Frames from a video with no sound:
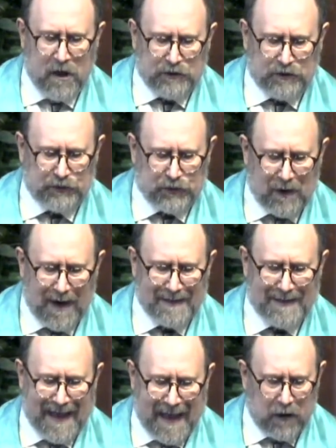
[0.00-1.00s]
to try
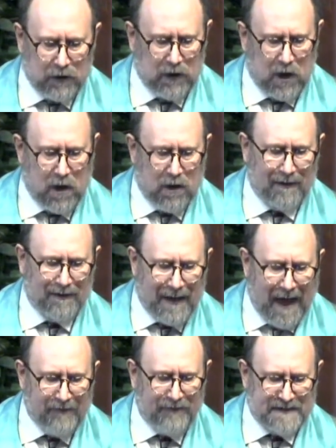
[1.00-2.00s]
to outlaw
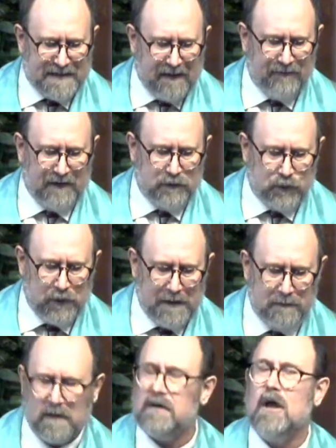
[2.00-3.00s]
life-saving
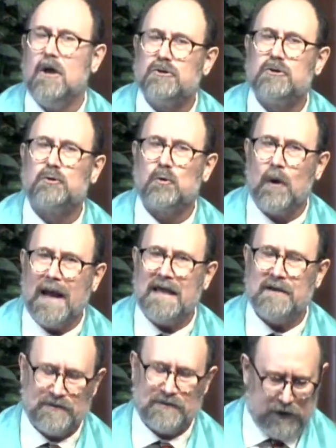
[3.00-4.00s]
treatment to
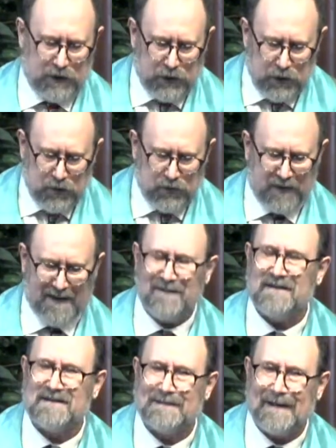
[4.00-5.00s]
trans youth in the
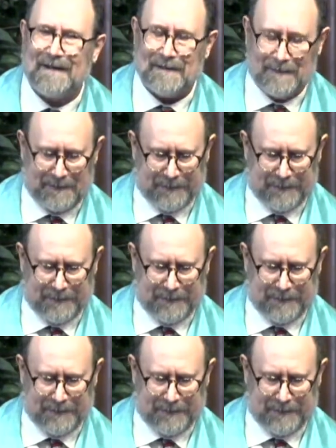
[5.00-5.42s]
state.